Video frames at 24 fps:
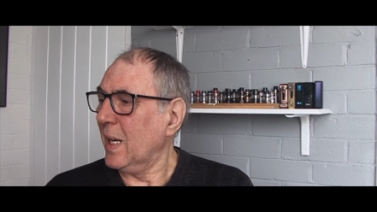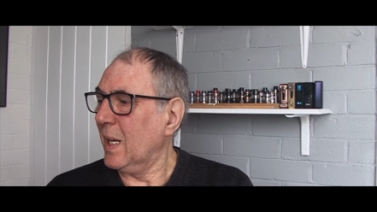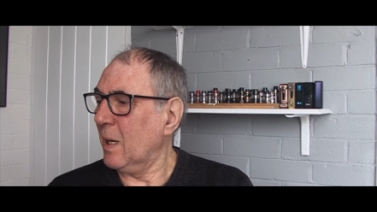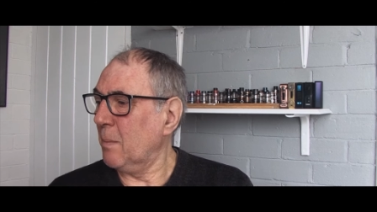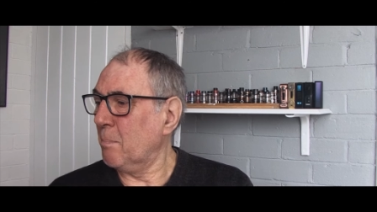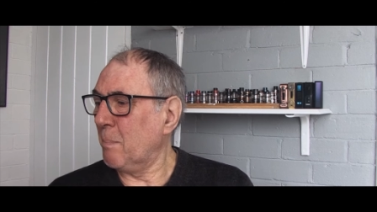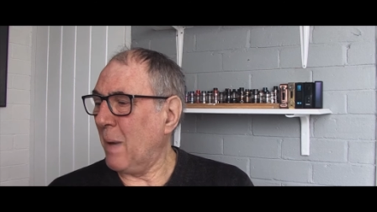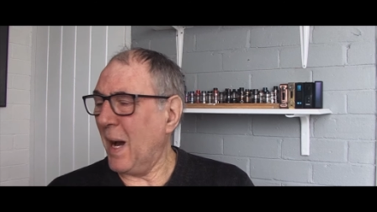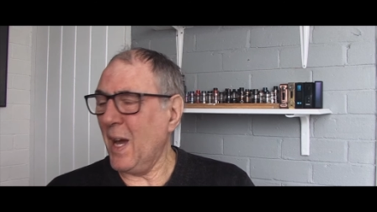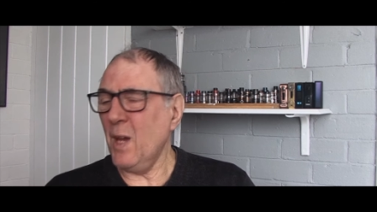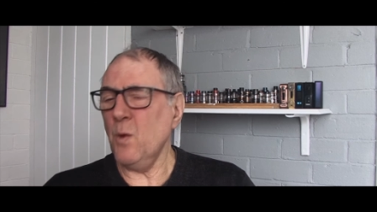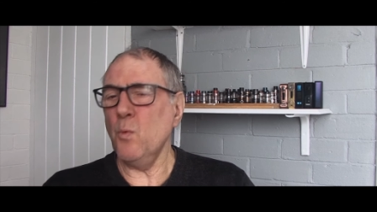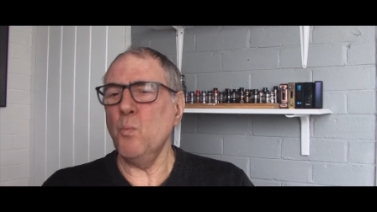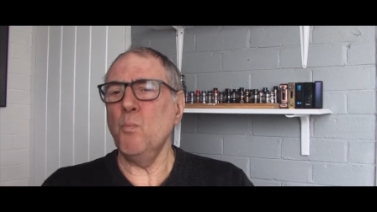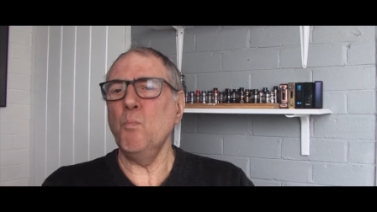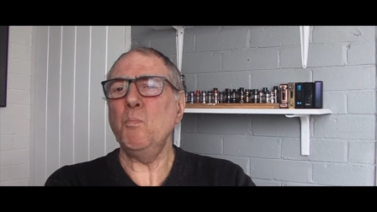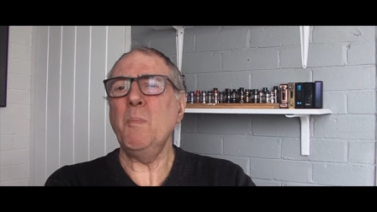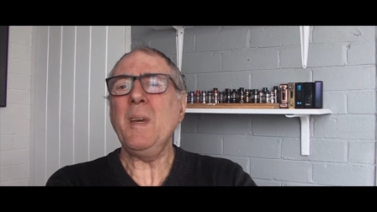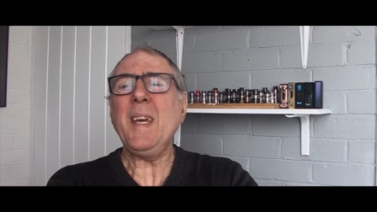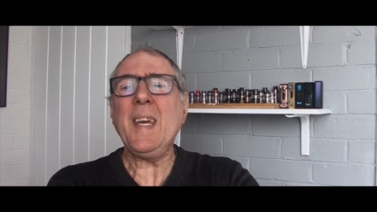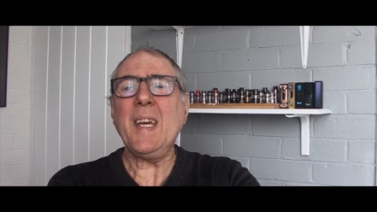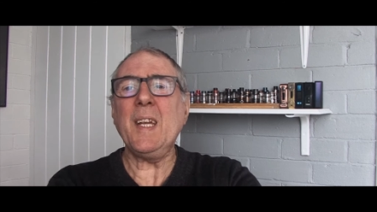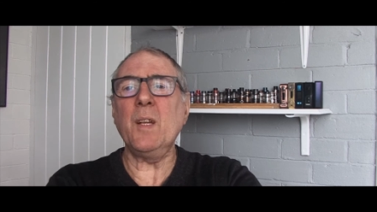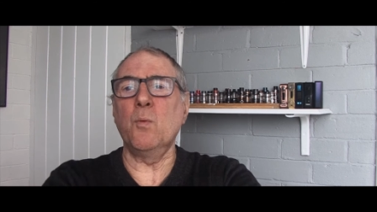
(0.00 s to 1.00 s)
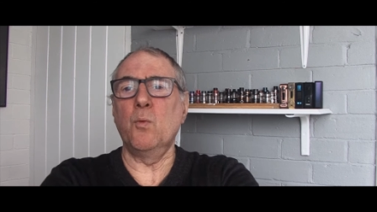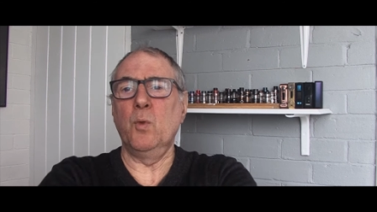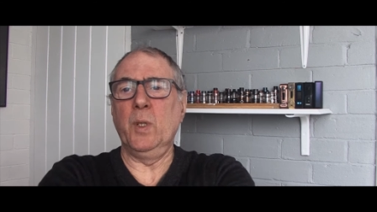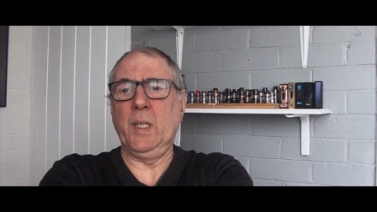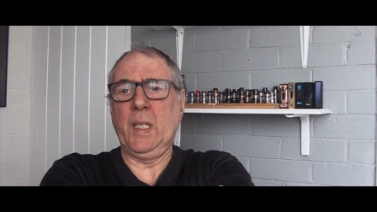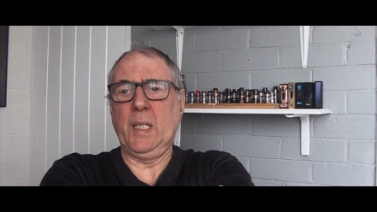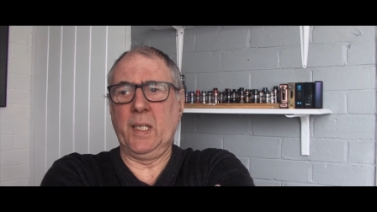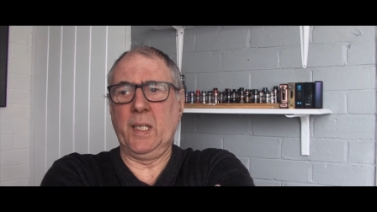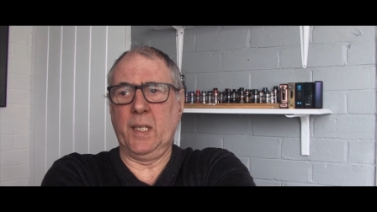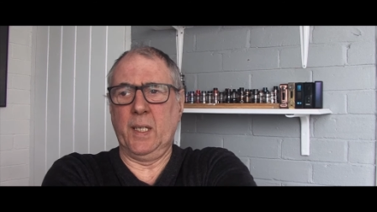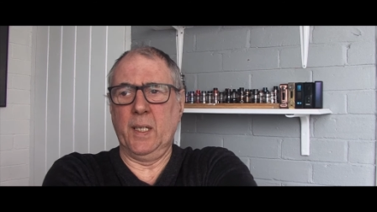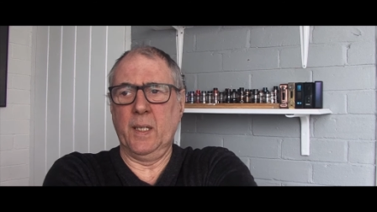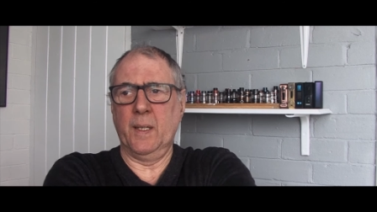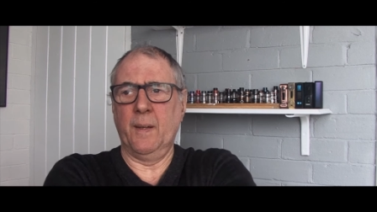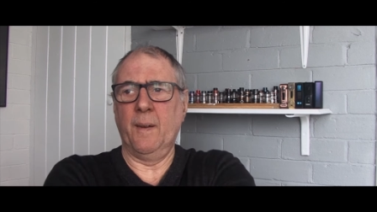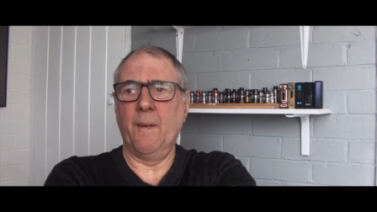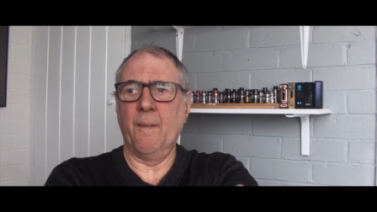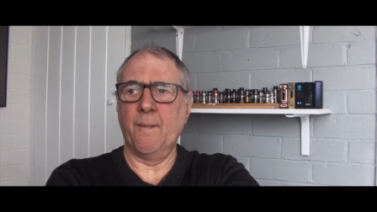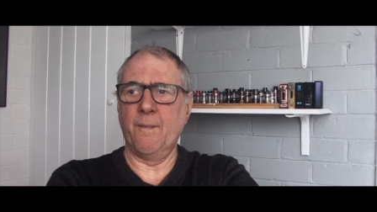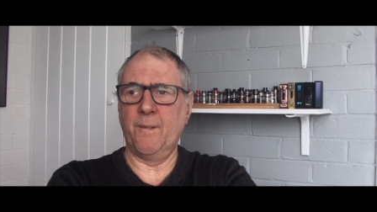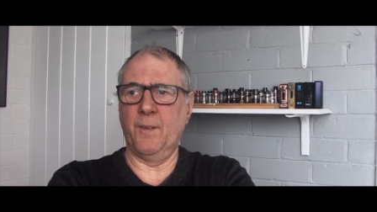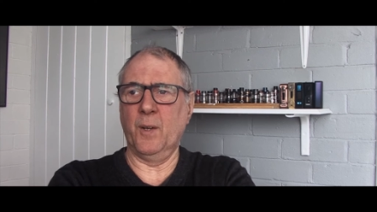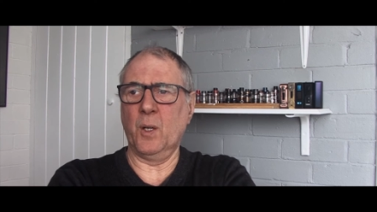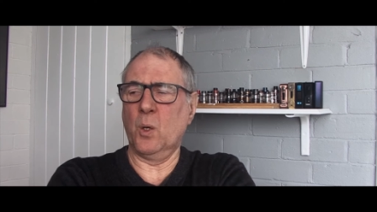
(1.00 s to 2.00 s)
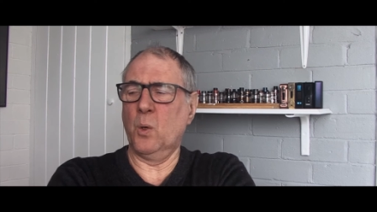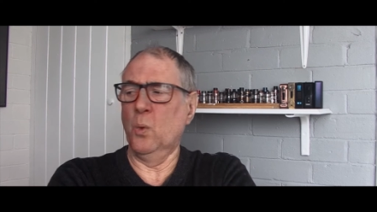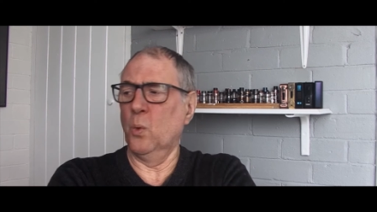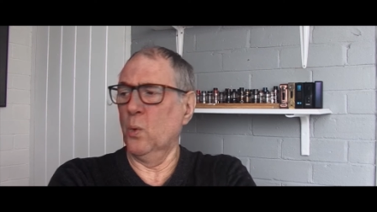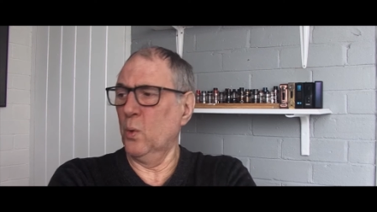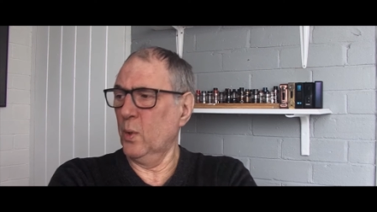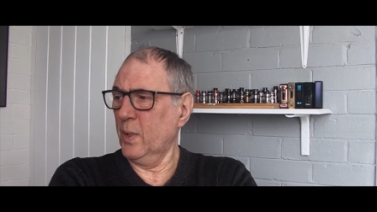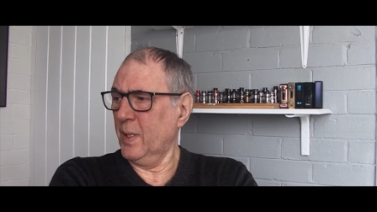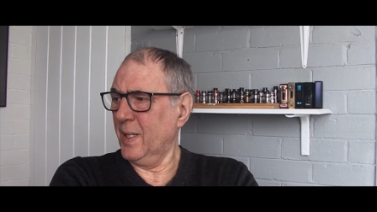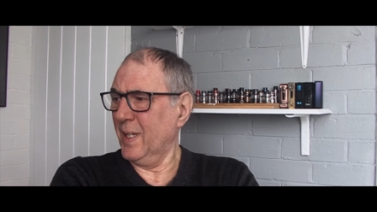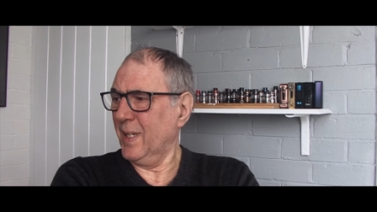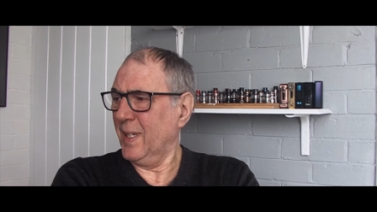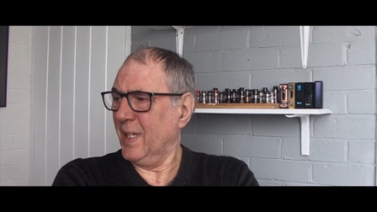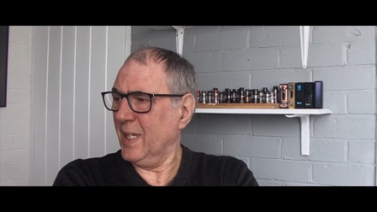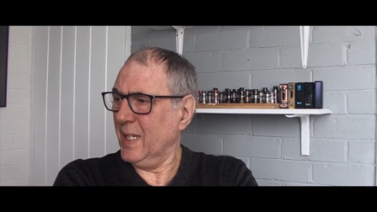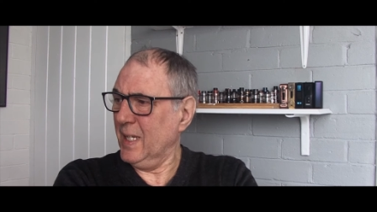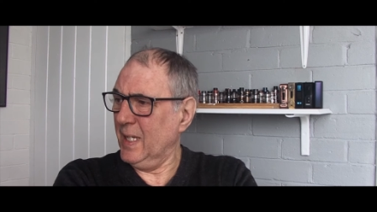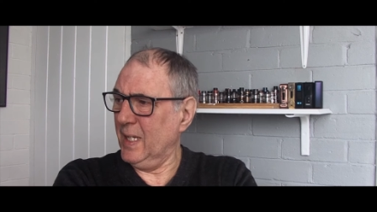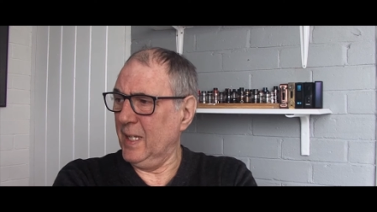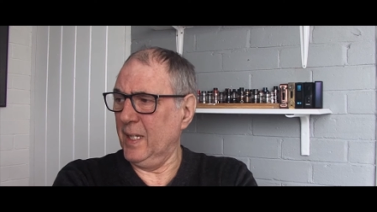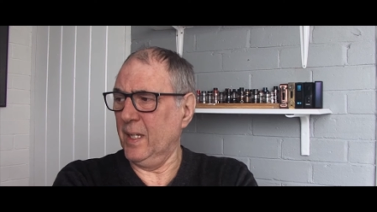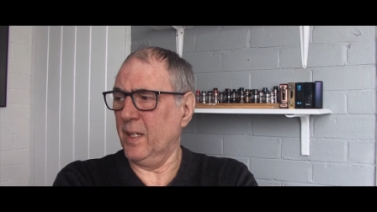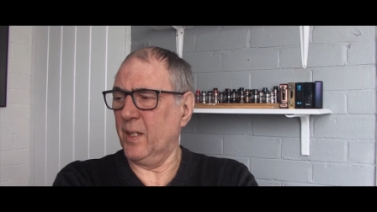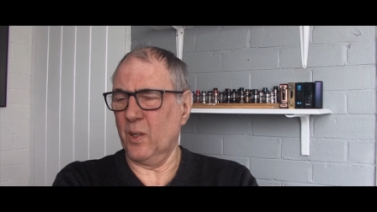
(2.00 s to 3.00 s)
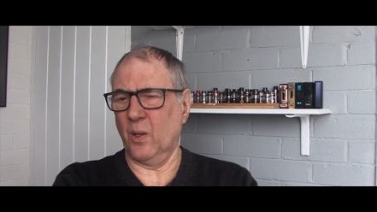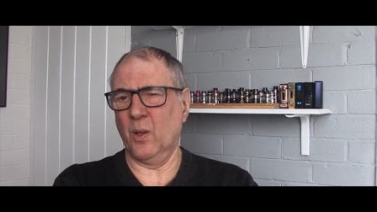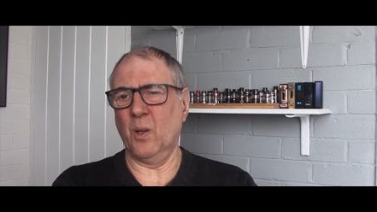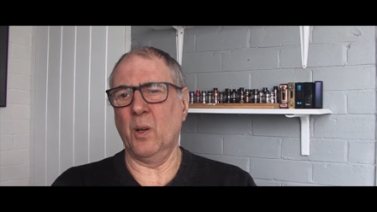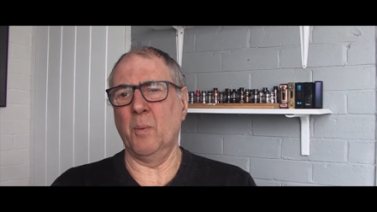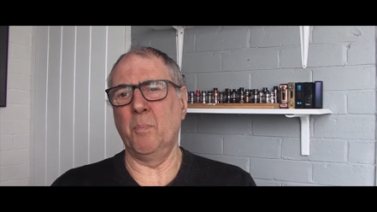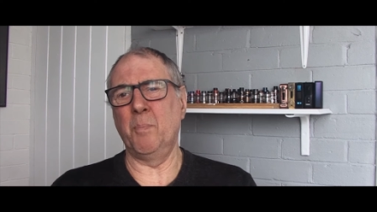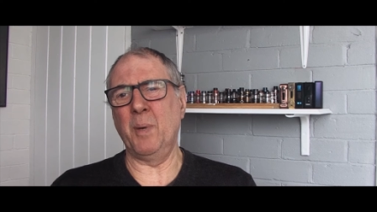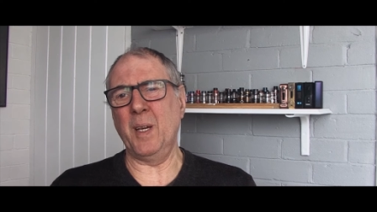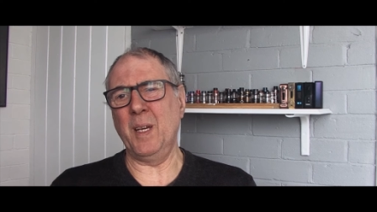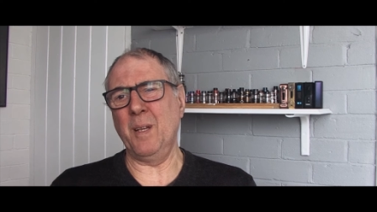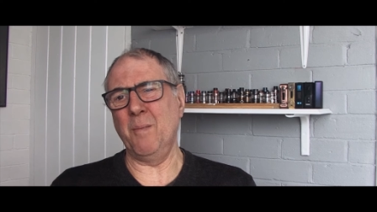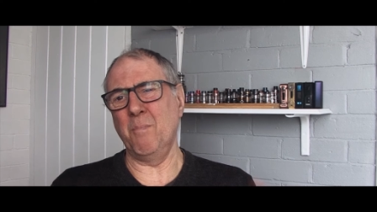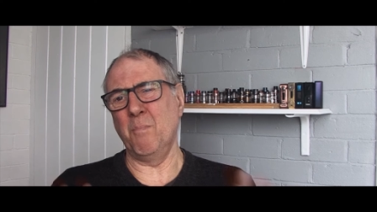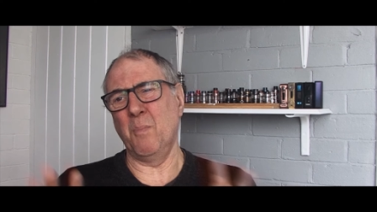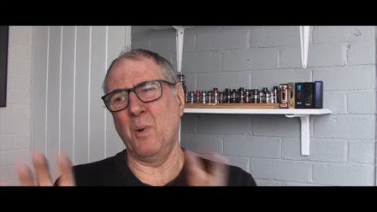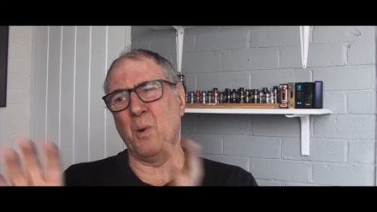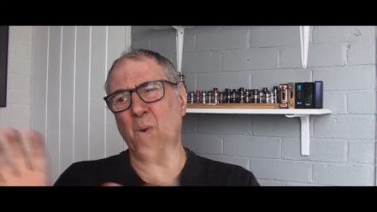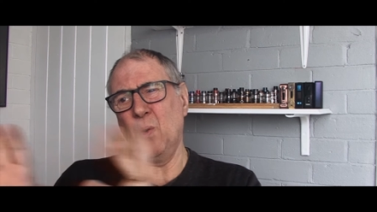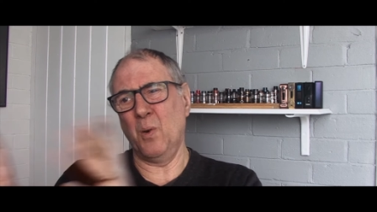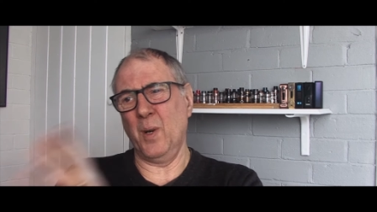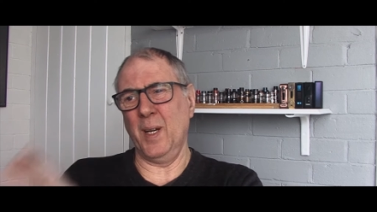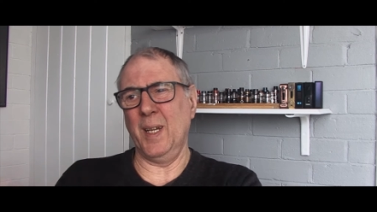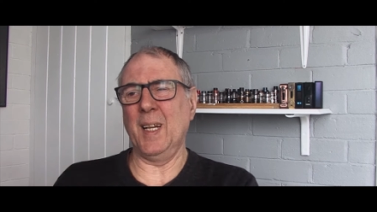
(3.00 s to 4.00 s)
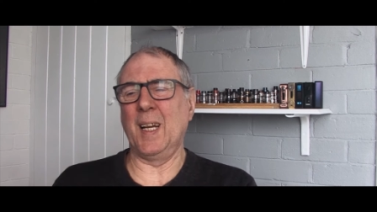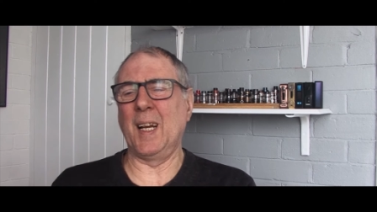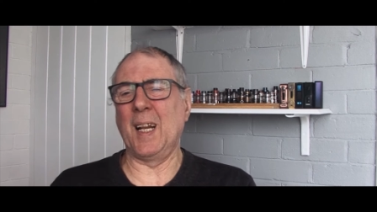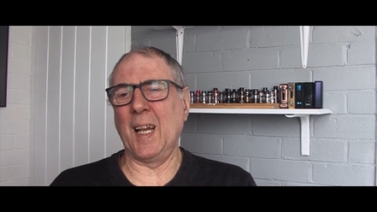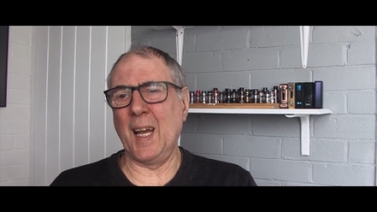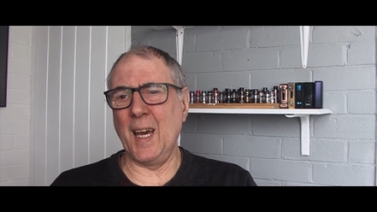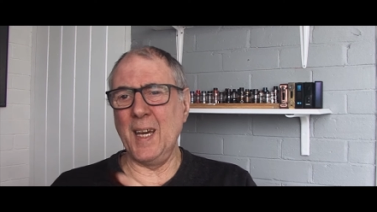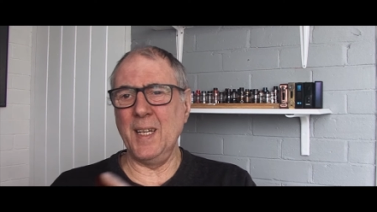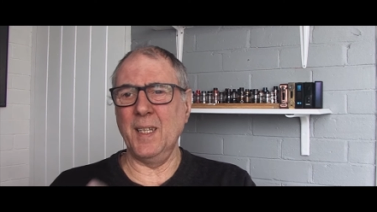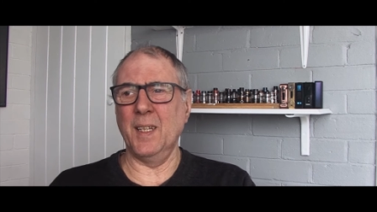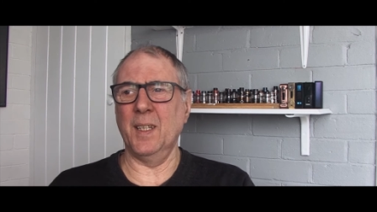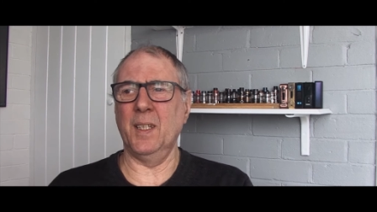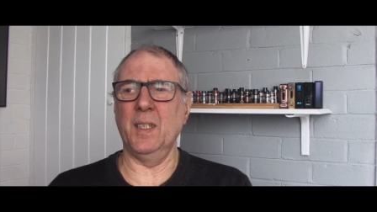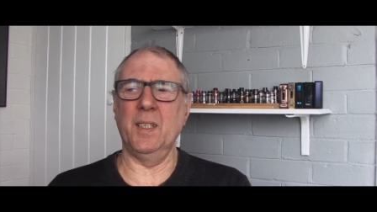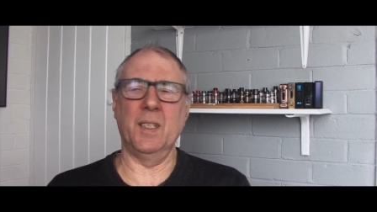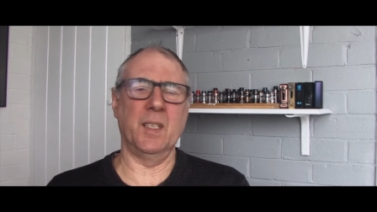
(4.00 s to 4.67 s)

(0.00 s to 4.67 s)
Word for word: my main reason for going to these or being more inclined to these,